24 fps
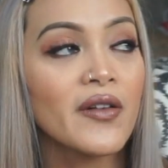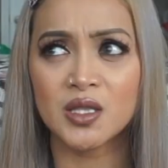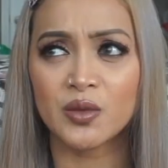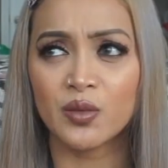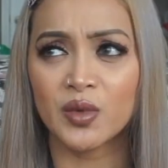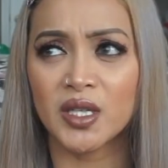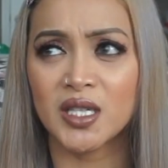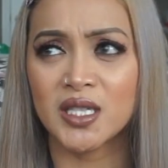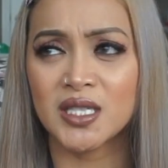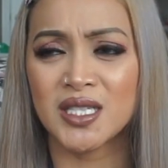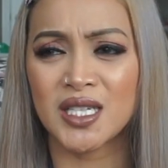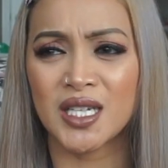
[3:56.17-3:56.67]
It
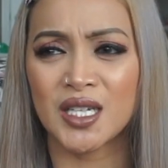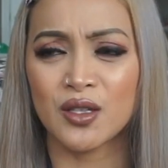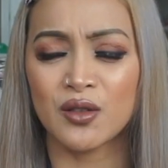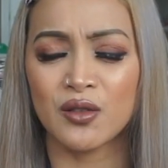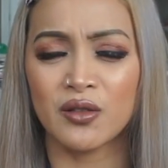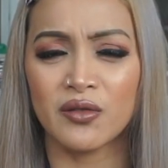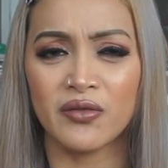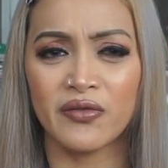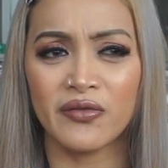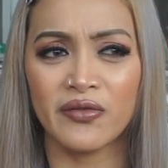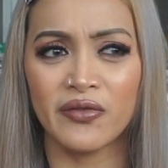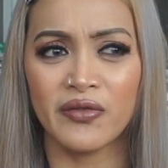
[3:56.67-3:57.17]
was in
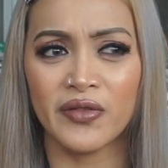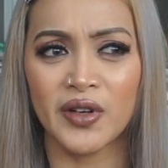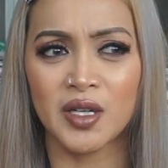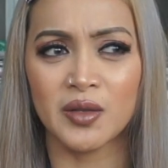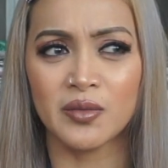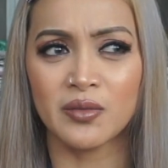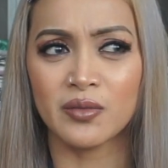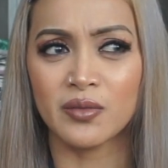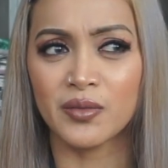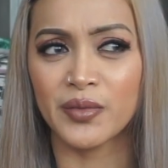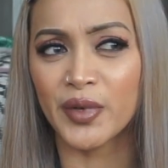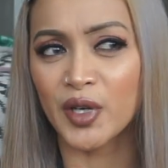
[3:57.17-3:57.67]

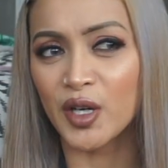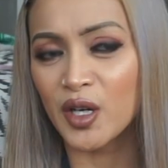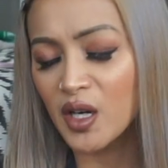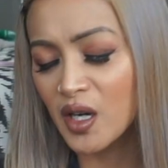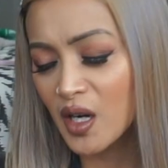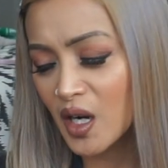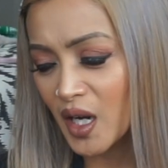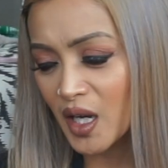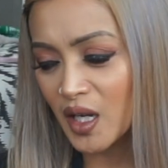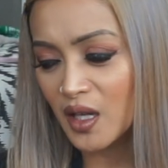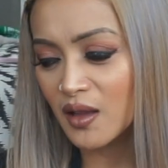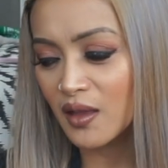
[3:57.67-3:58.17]
November,
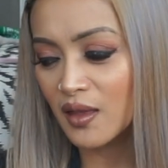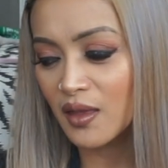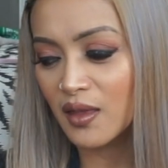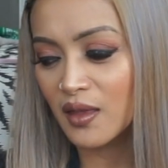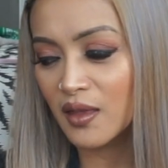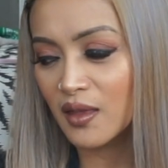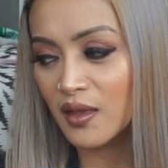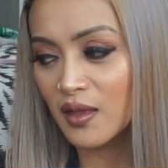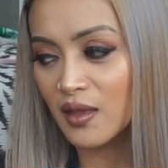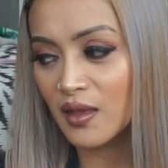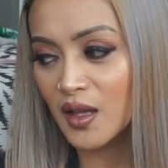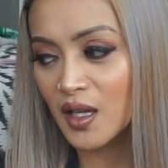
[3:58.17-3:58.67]
I
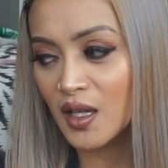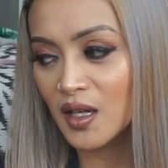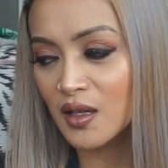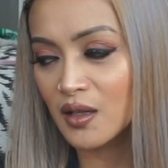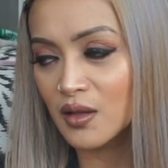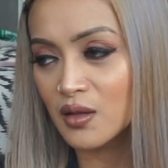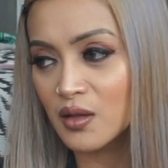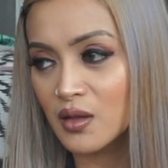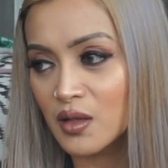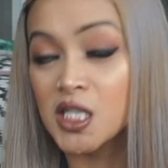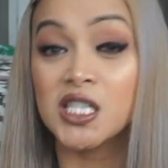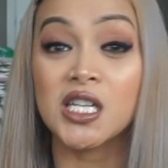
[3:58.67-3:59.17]
think,
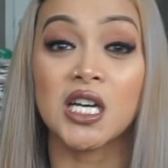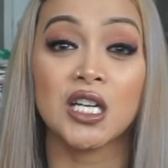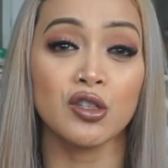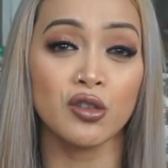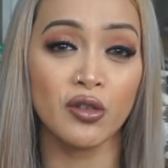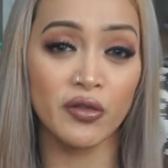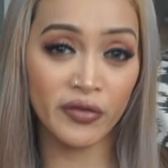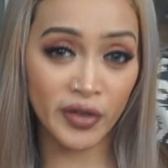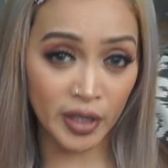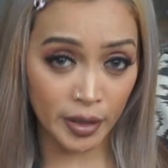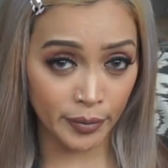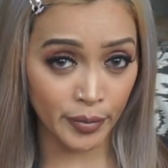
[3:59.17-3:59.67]
or yeah,
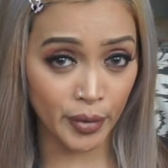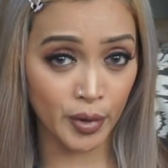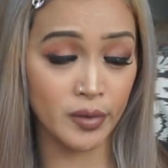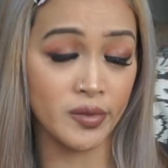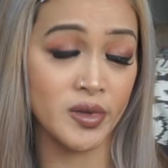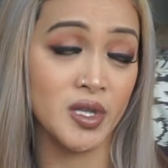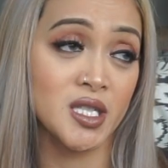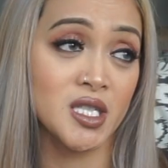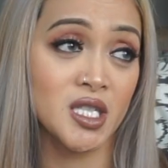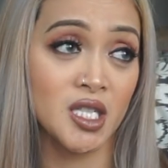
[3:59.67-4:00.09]
November, when the